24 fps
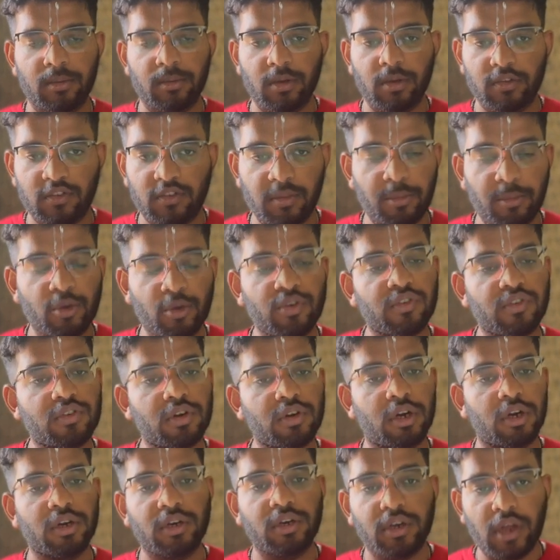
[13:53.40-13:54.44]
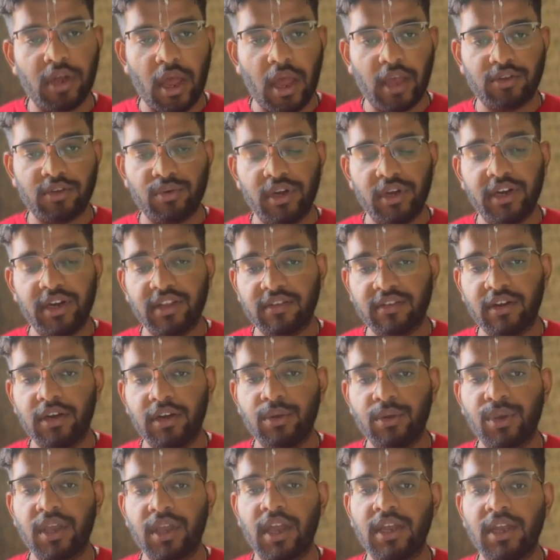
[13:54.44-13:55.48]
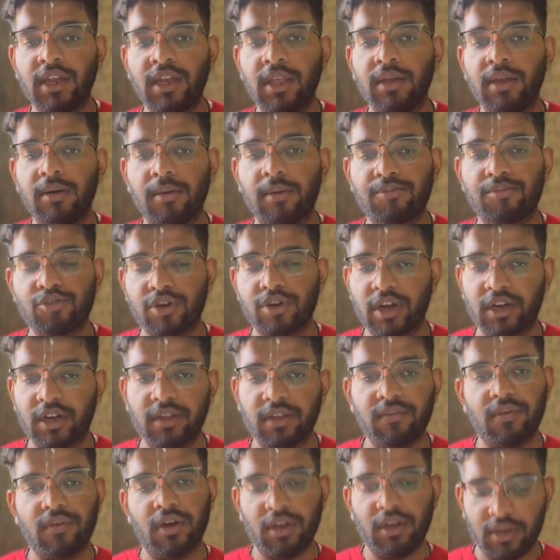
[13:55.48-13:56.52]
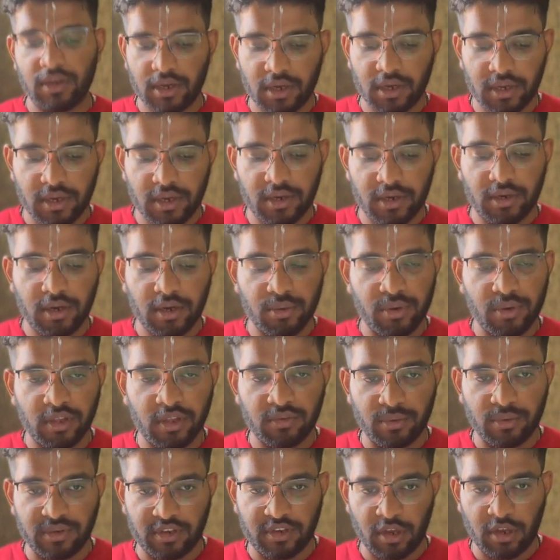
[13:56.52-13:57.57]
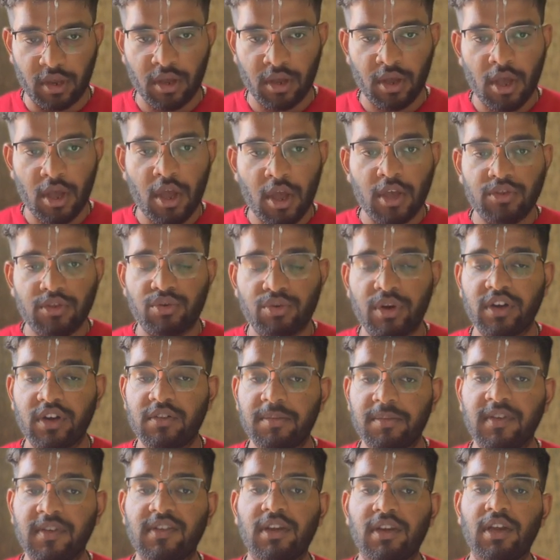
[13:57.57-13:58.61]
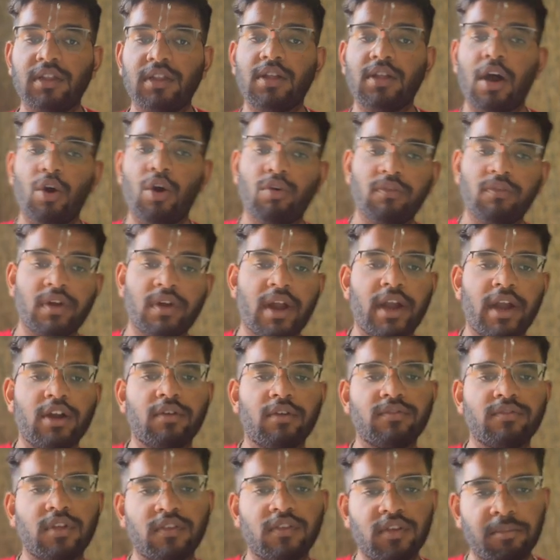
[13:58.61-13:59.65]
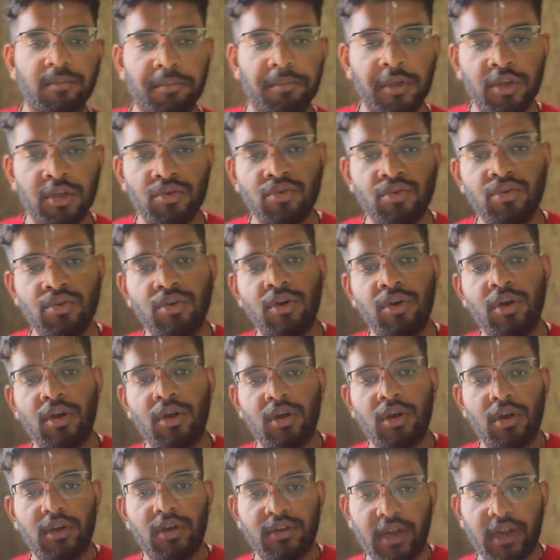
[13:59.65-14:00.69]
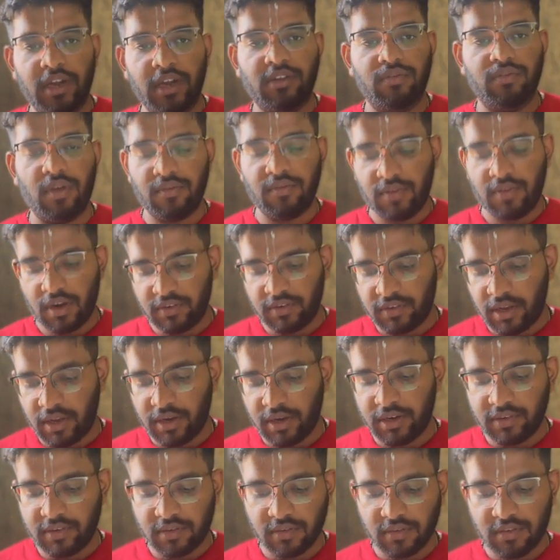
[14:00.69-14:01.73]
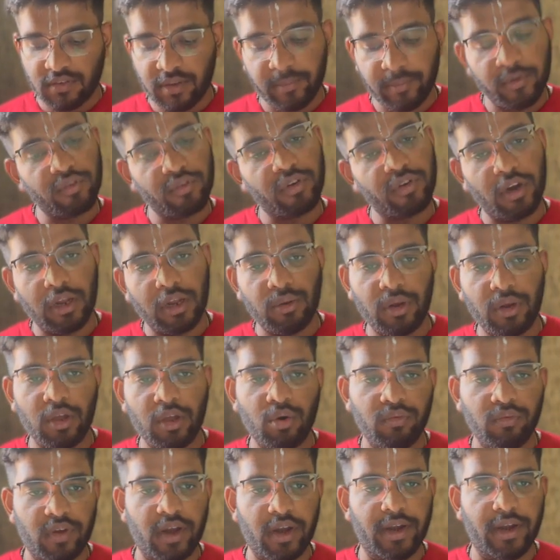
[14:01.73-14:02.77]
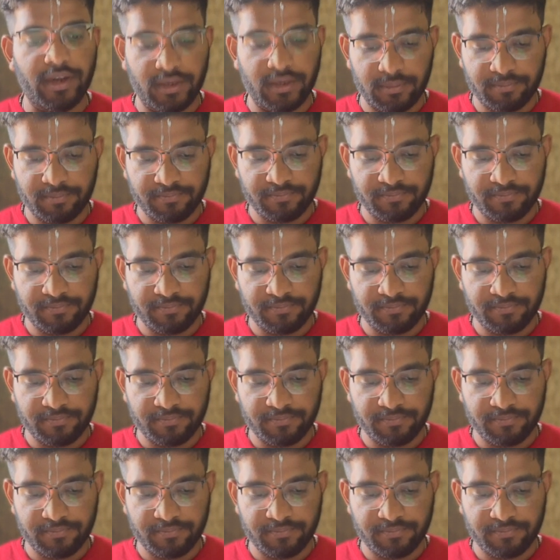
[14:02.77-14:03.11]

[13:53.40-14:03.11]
CPU is actually doesn't doing any productive work during switching. So it's basically the overhead of the CPU. That's why we are saying it's a CPU scheduling overhead.